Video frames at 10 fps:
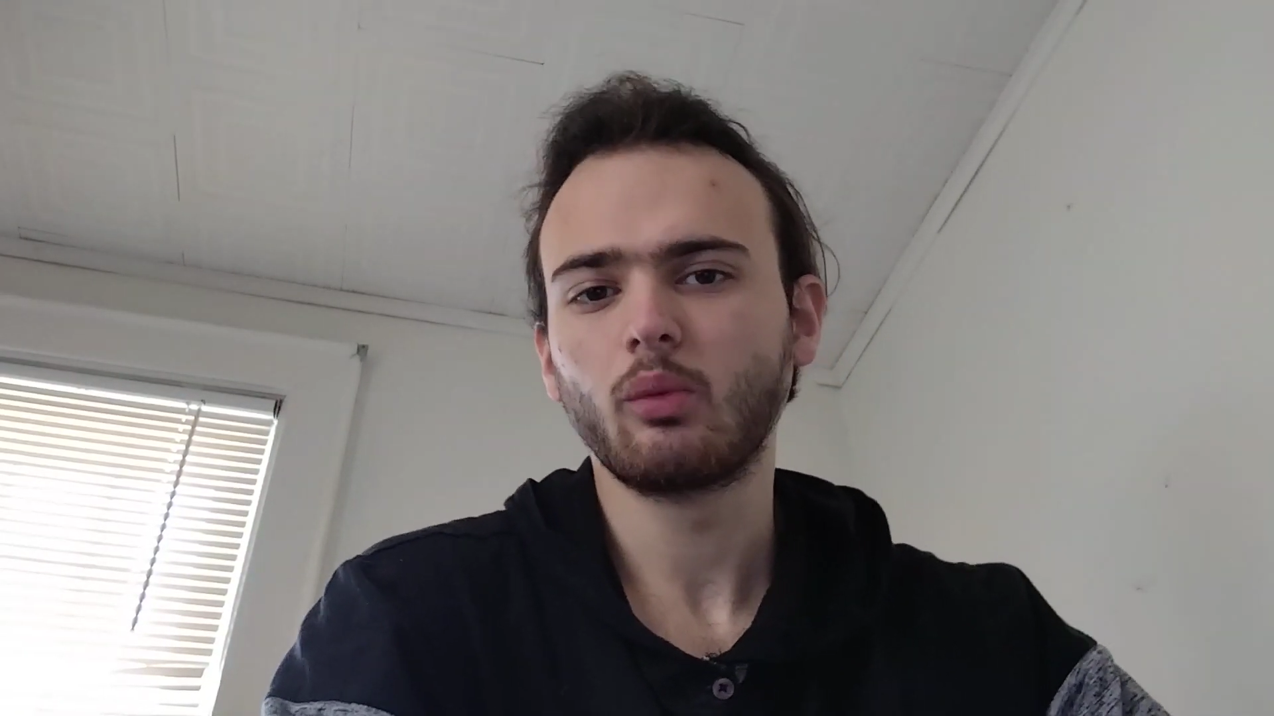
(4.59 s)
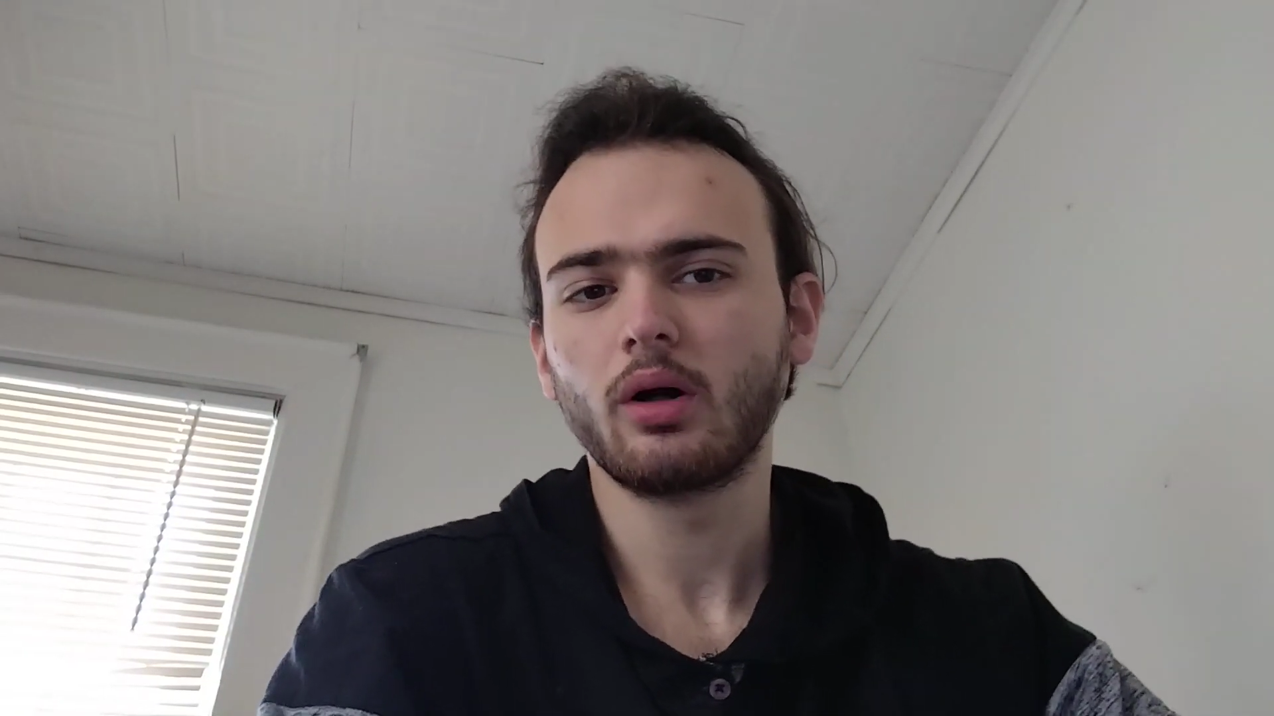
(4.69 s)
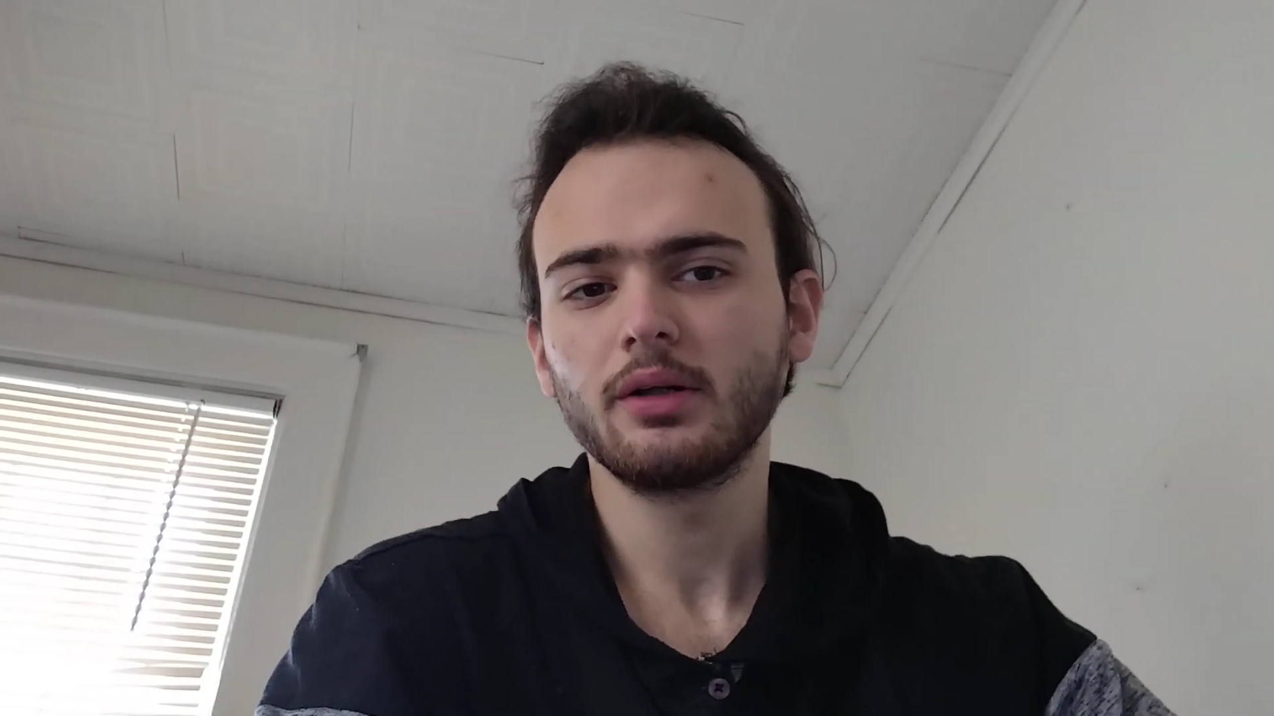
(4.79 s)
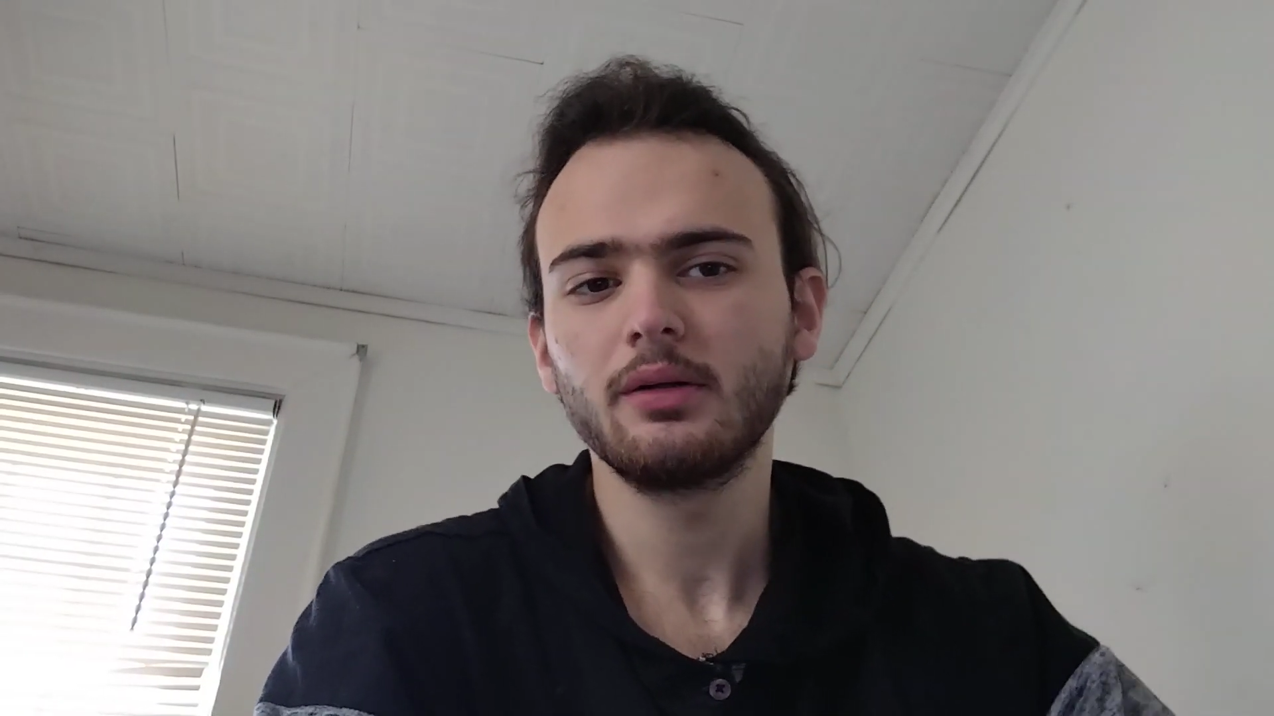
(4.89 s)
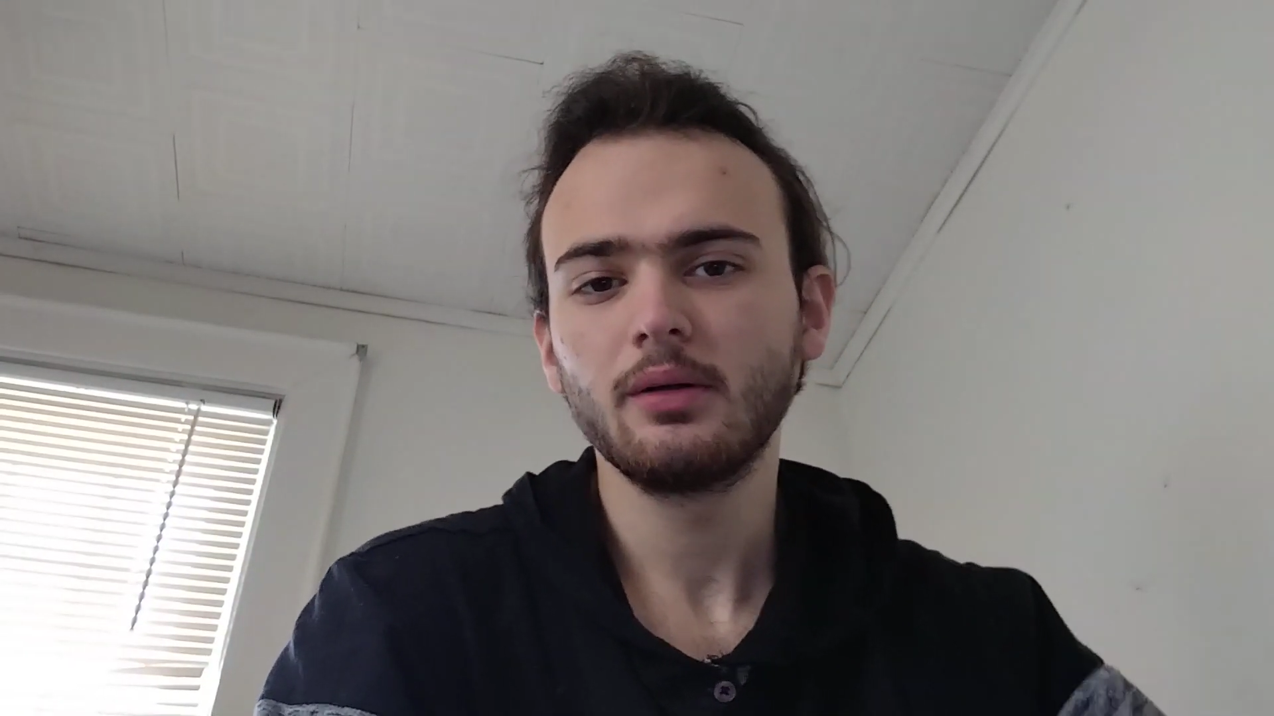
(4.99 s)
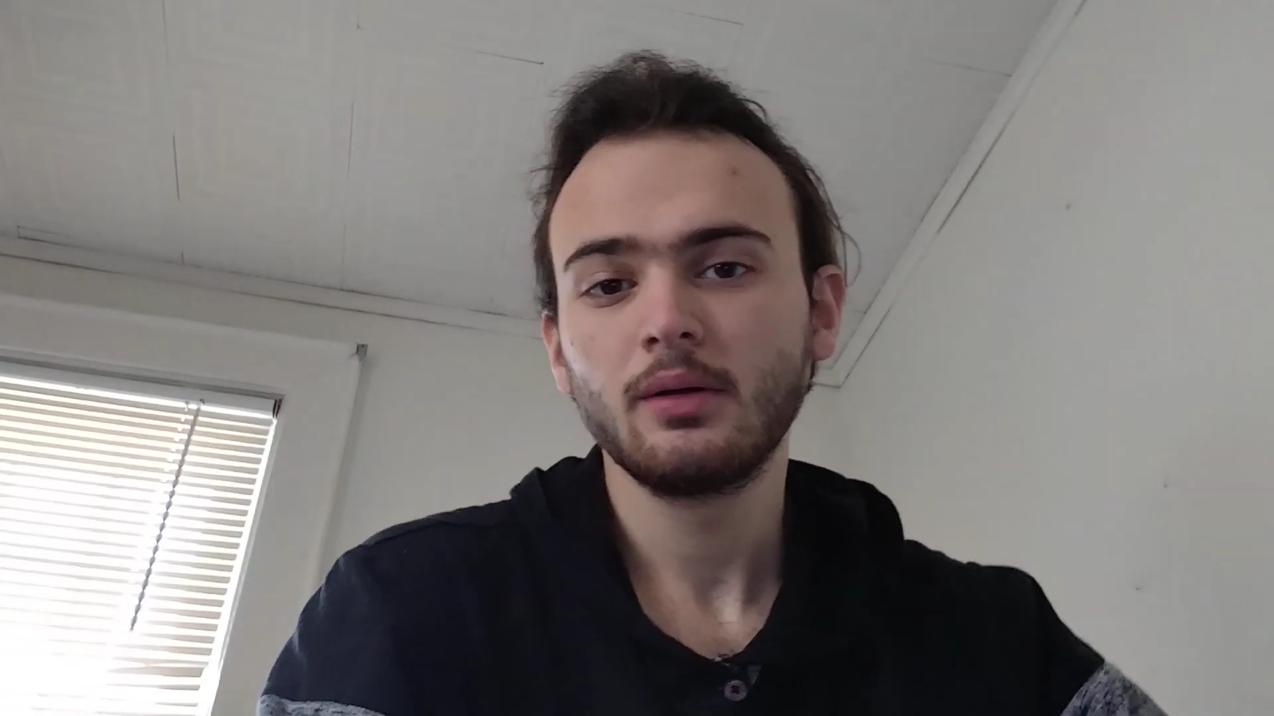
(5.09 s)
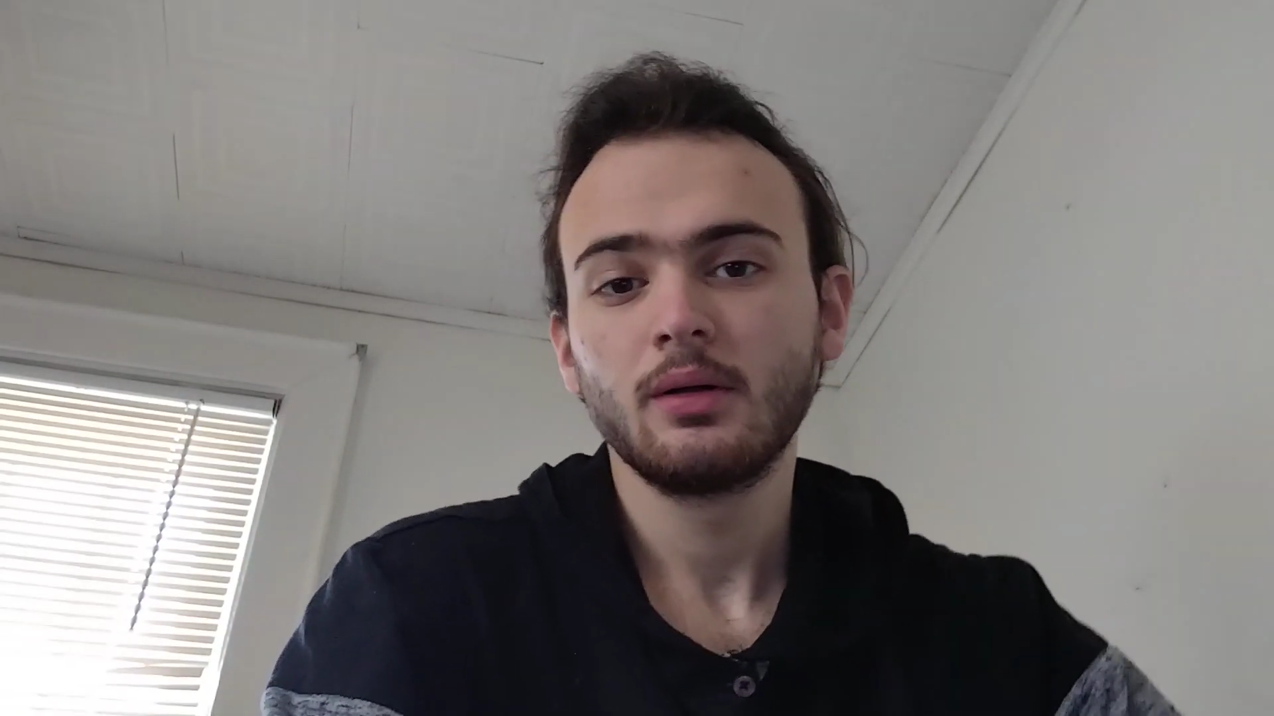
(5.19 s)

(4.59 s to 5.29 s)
Wanted.